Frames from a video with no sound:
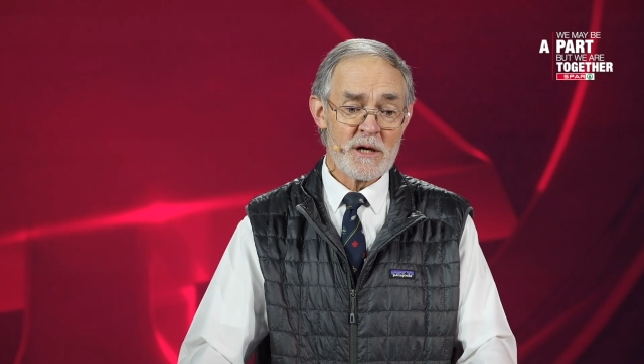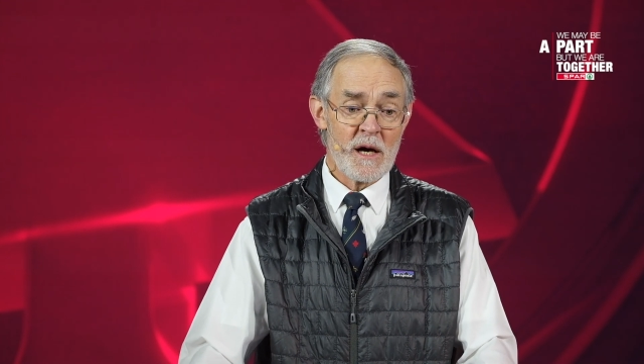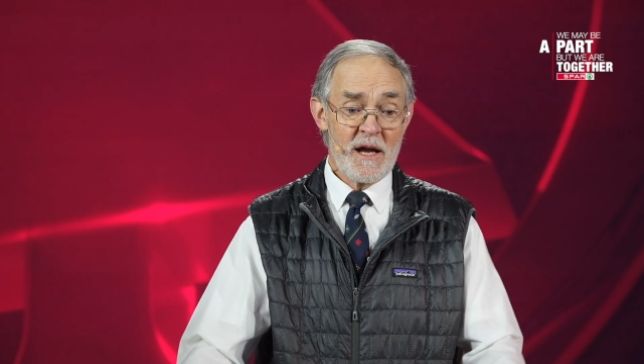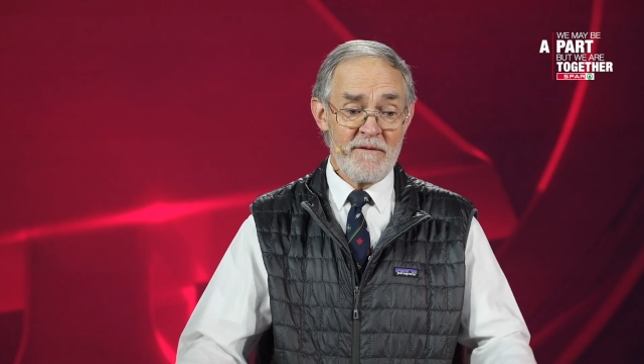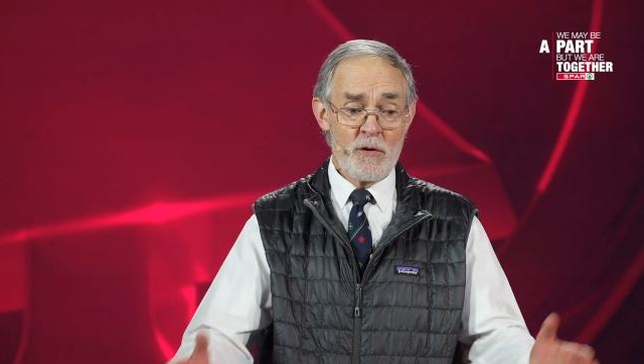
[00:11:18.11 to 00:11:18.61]
I
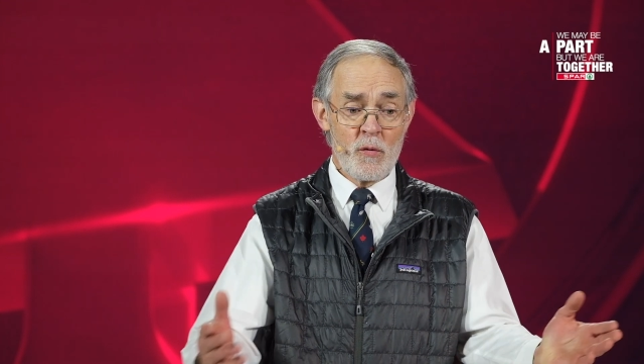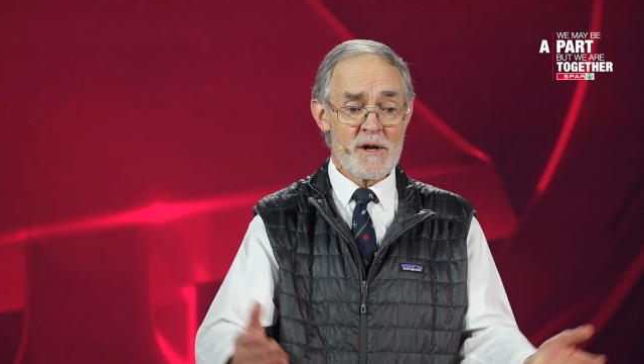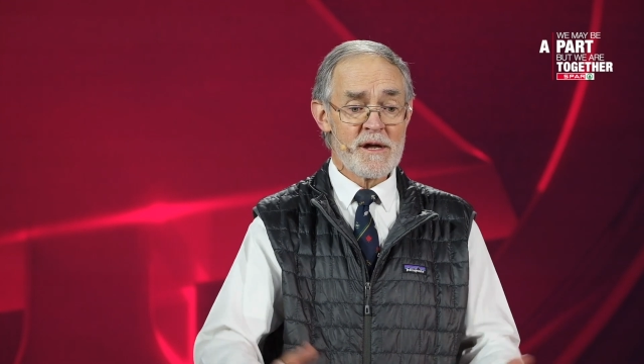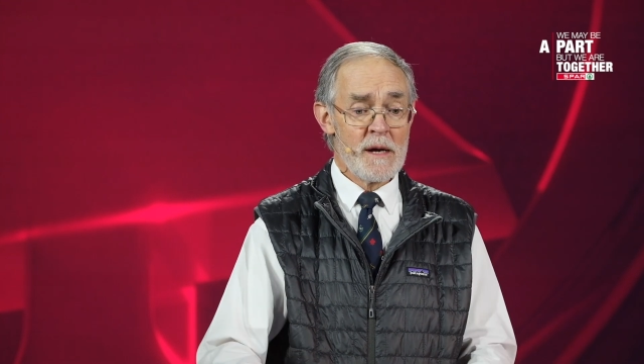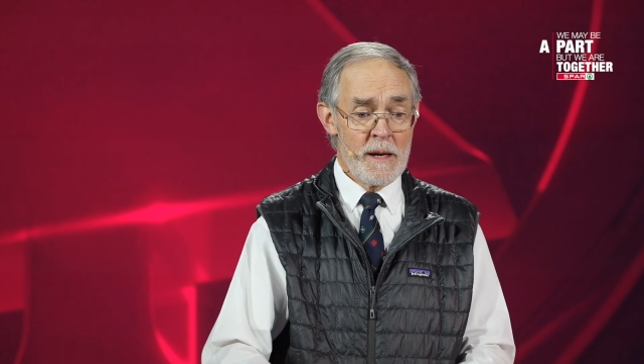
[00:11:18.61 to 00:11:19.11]
leave you
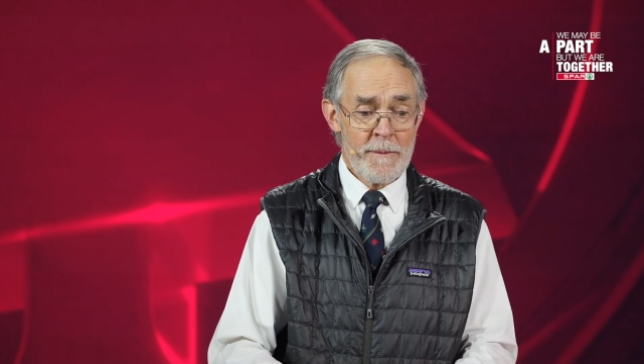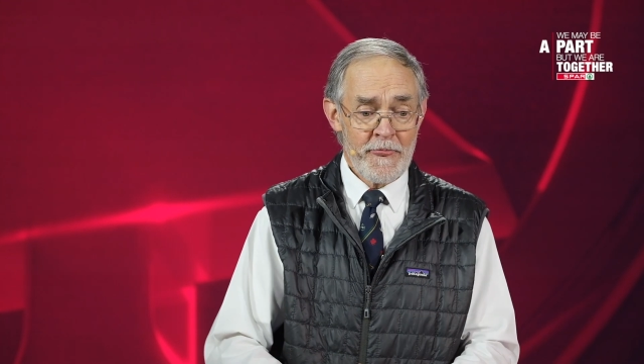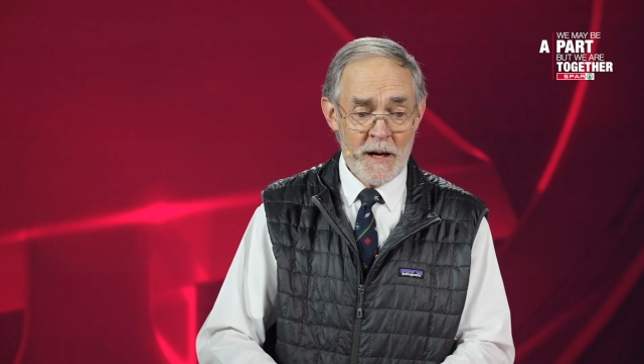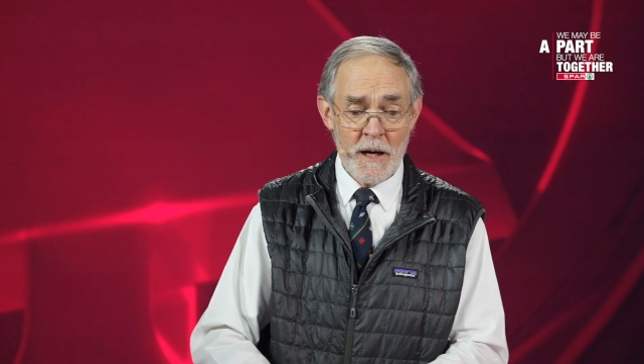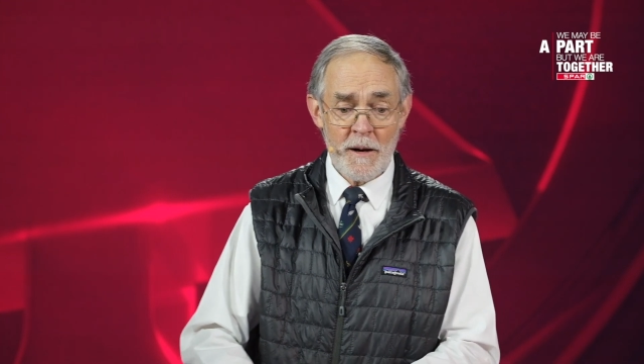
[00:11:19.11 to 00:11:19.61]
with
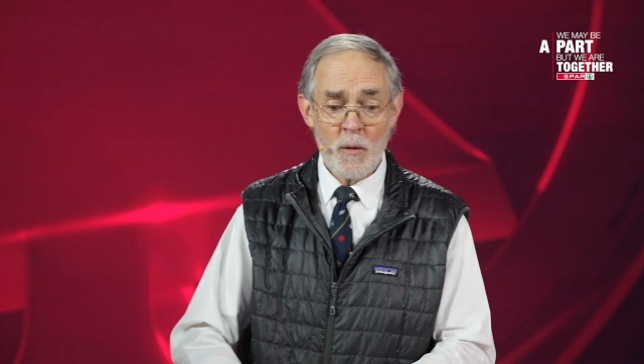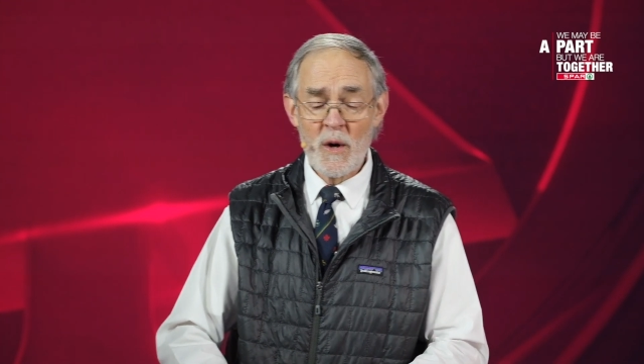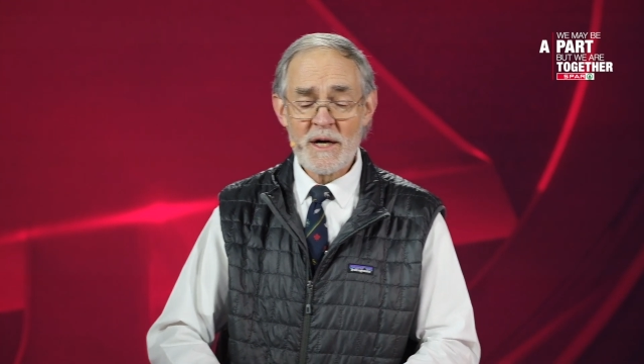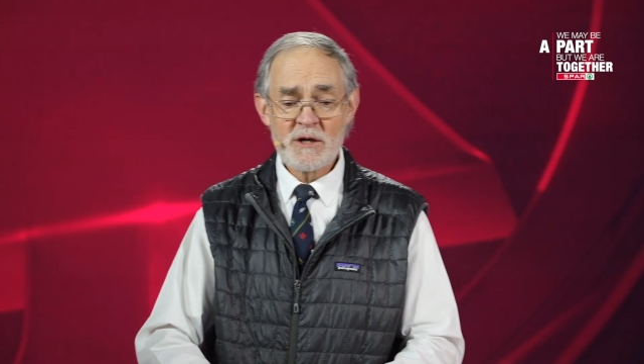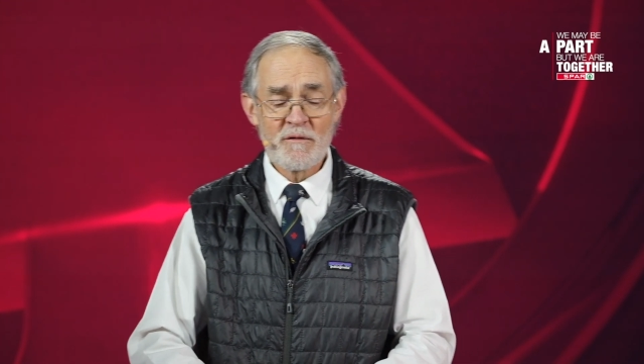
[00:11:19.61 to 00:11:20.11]

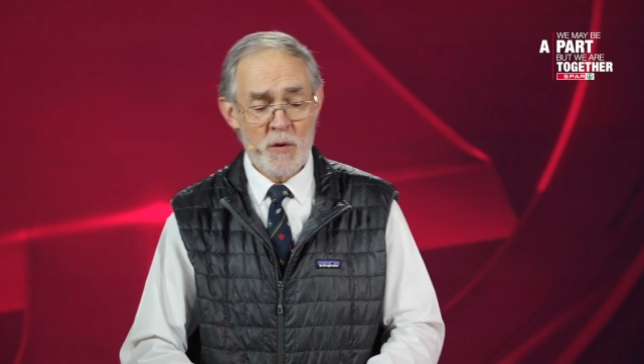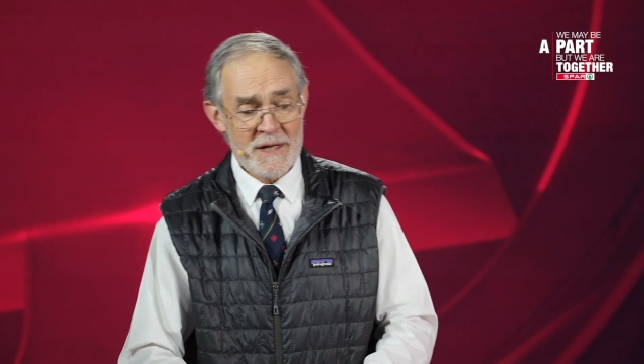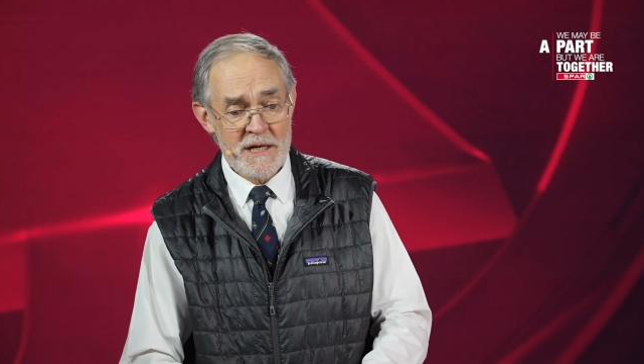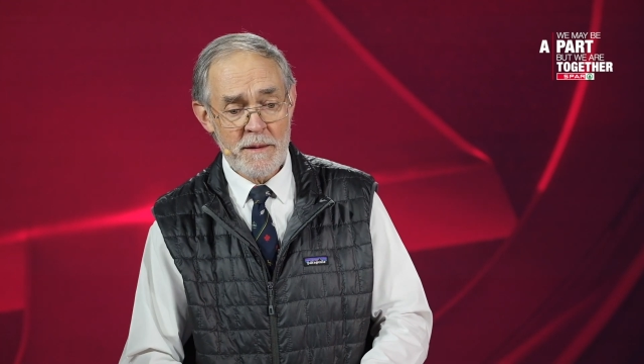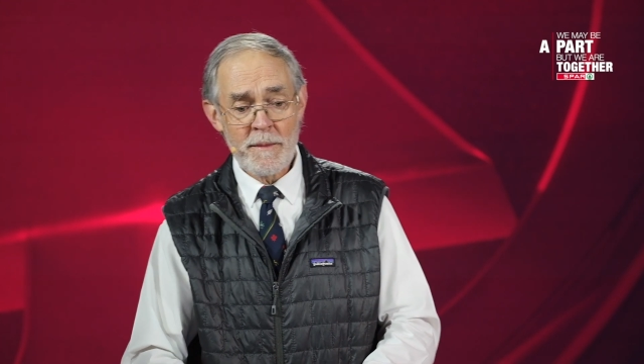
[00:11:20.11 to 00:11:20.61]
words of
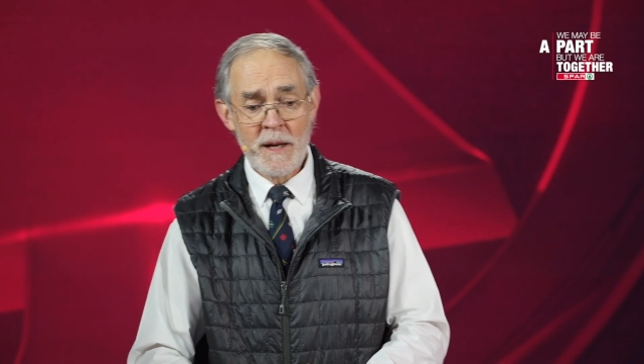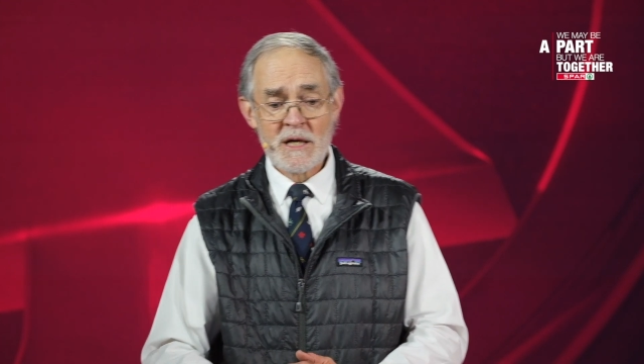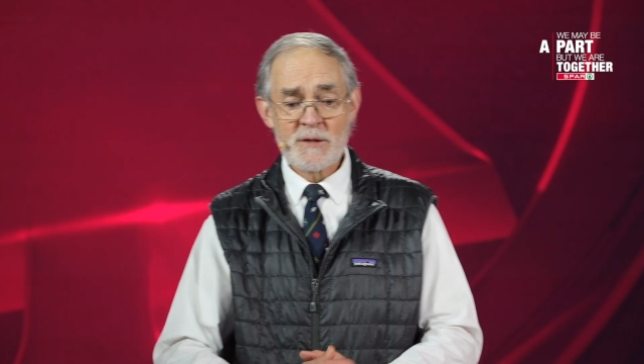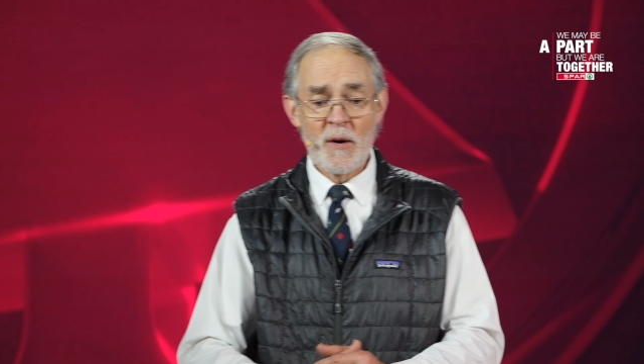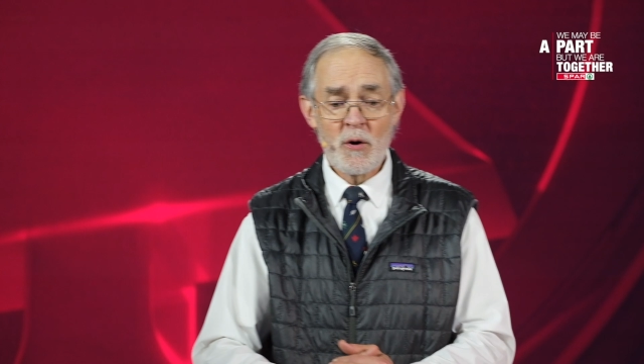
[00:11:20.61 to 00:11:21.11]
wisdom
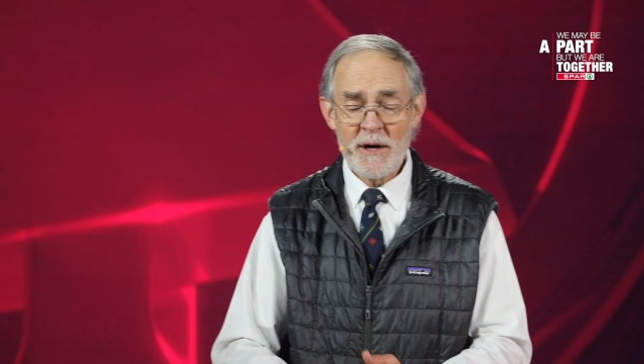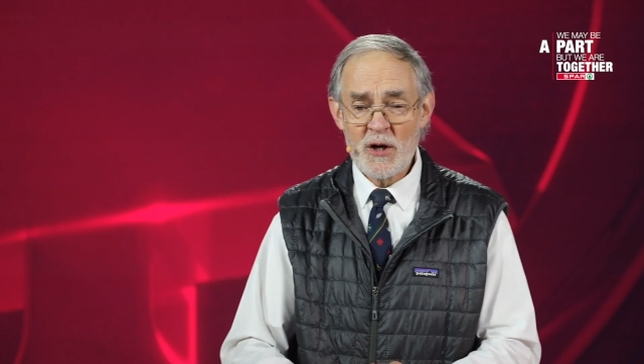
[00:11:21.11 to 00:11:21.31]
spoken